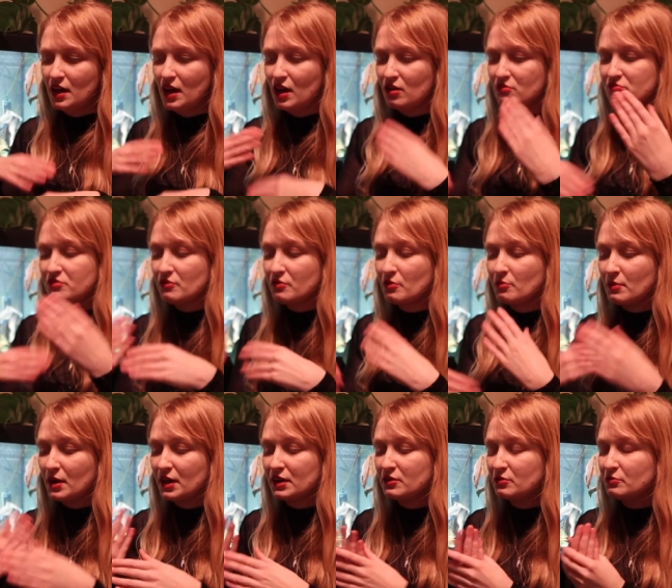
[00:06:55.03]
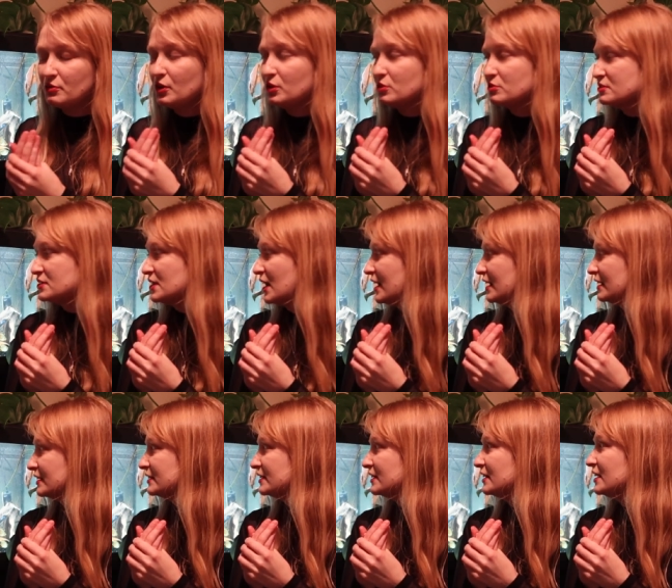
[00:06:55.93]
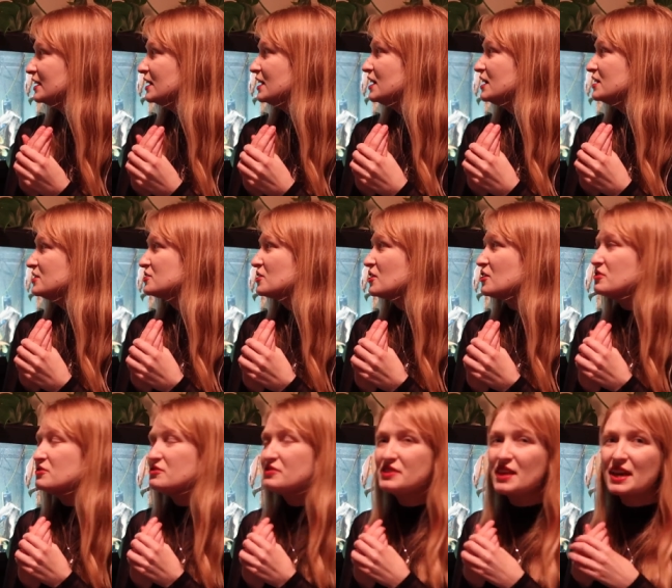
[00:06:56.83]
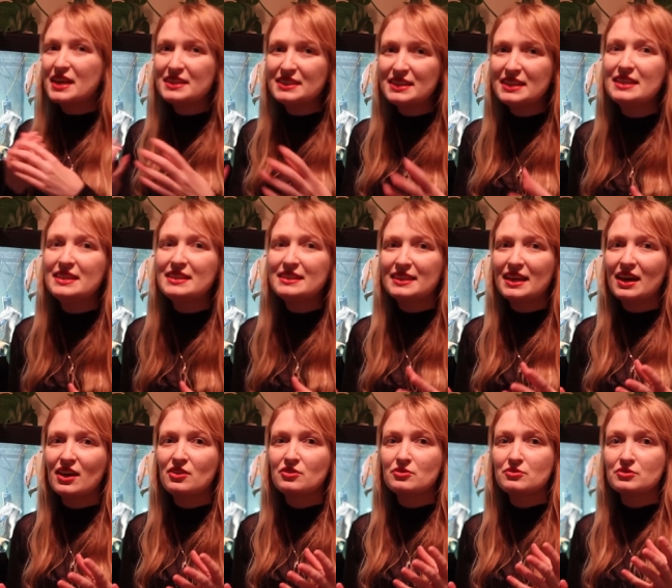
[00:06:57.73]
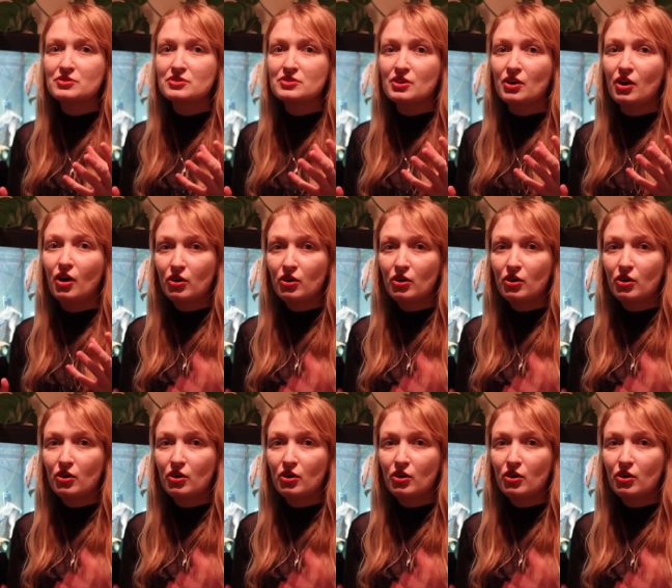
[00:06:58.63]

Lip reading: river manifold tank. So they need those